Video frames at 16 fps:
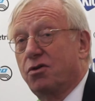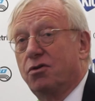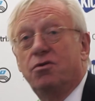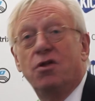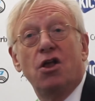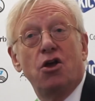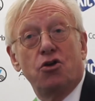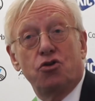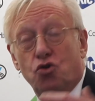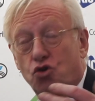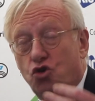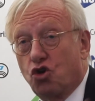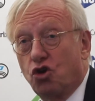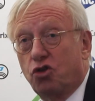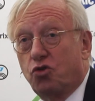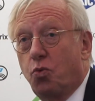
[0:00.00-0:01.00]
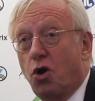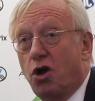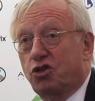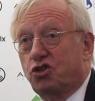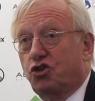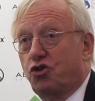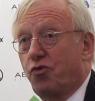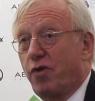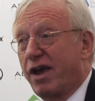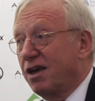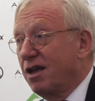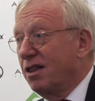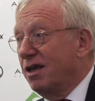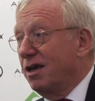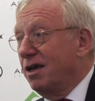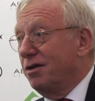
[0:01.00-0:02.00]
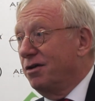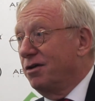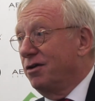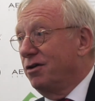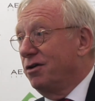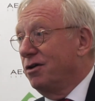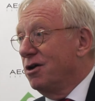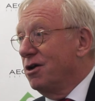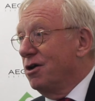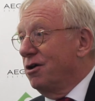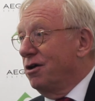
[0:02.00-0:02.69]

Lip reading: so you should watch regularly